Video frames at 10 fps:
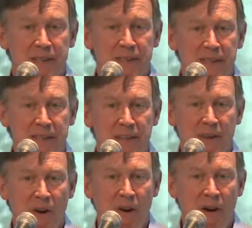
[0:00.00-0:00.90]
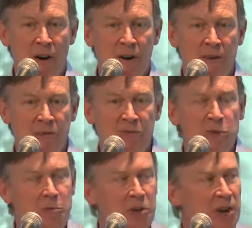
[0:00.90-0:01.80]
that our
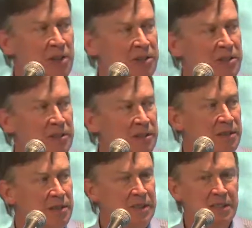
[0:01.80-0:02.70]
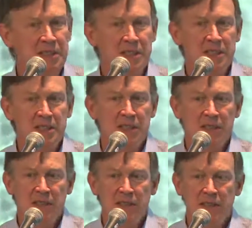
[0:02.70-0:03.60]
food production is a, is a,
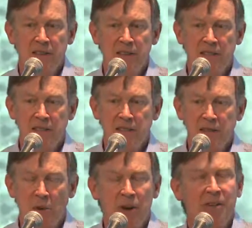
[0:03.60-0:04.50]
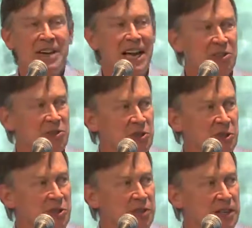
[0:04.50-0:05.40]
is a is, is part of our national
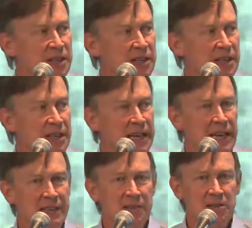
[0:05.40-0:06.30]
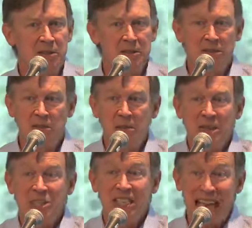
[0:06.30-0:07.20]
security. And
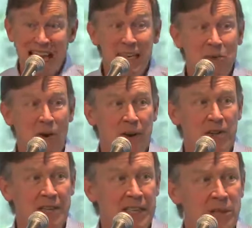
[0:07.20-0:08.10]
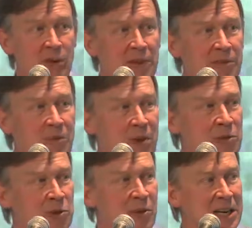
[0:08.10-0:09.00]
diminishing any water, taking away from
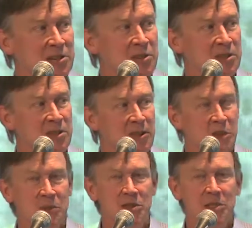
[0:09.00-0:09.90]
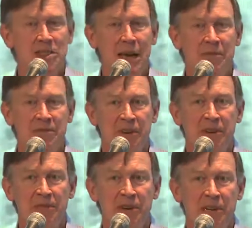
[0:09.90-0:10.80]
farmers and ranchers, is something we should examine
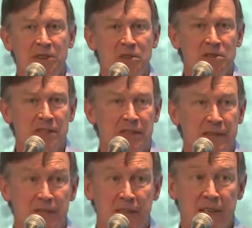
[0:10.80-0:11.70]
very, very closely. And